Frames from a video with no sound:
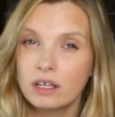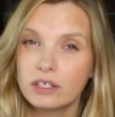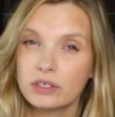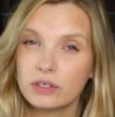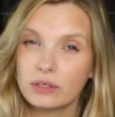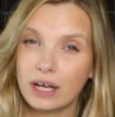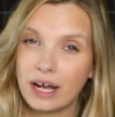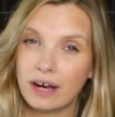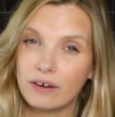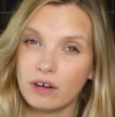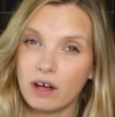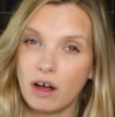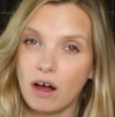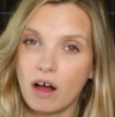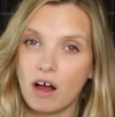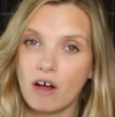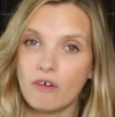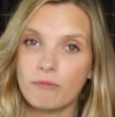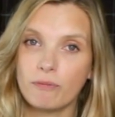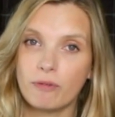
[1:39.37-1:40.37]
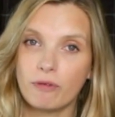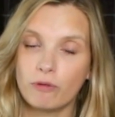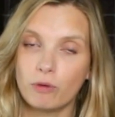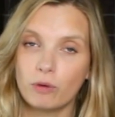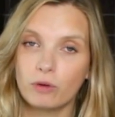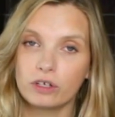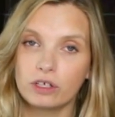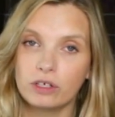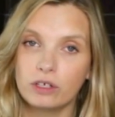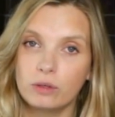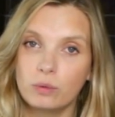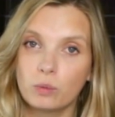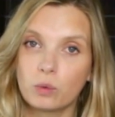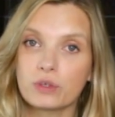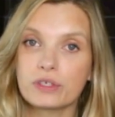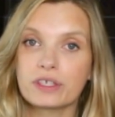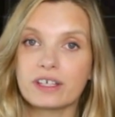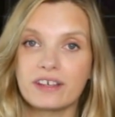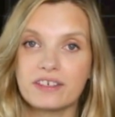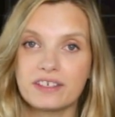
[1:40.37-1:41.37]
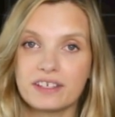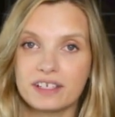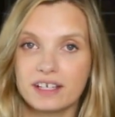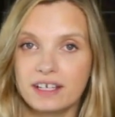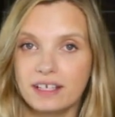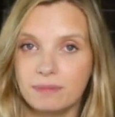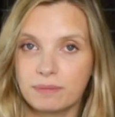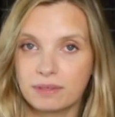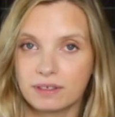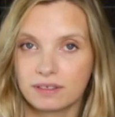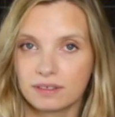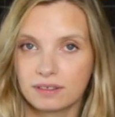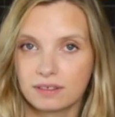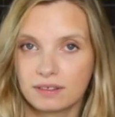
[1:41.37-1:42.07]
to an hour and a half before you want to go to sleep.